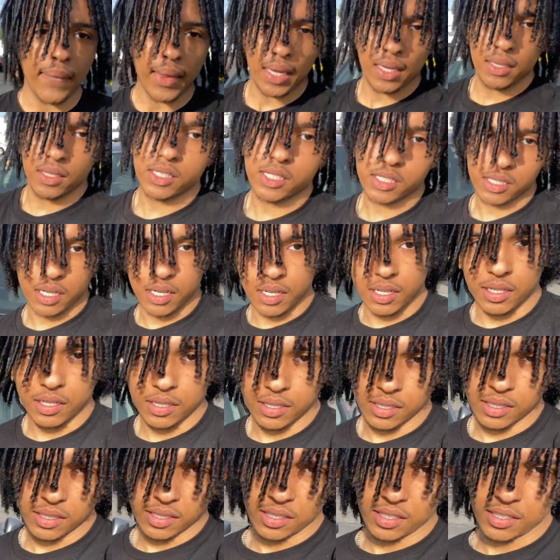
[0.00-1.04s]
this car,
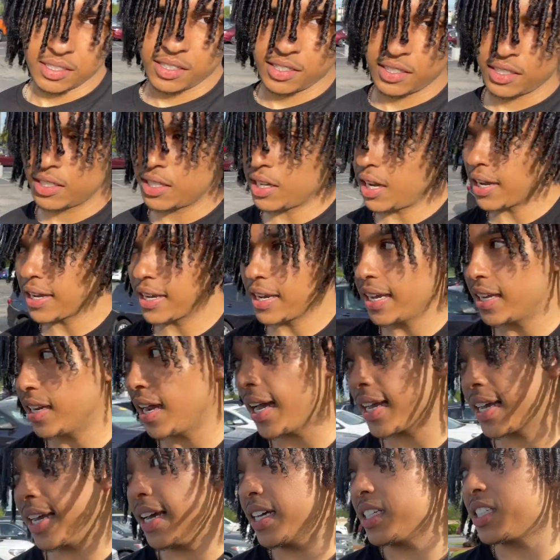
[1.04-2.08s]
I
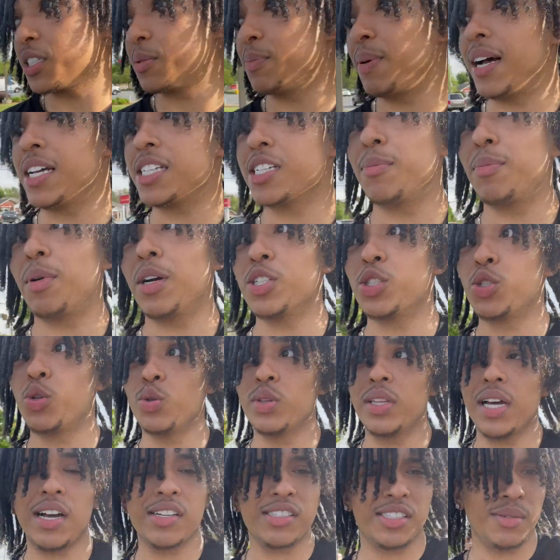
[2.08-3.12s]
can't just pass up on
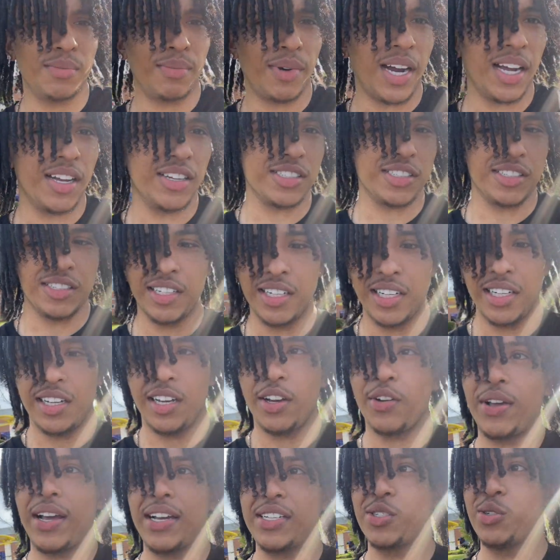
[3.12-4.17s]
2,000 miles. It
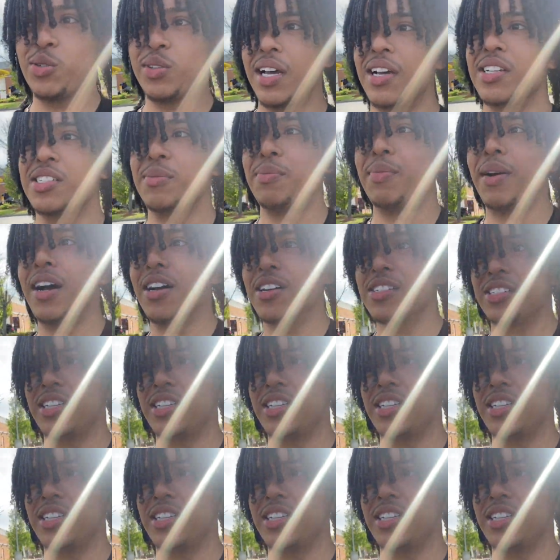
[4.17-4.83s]
only has 2,000 miles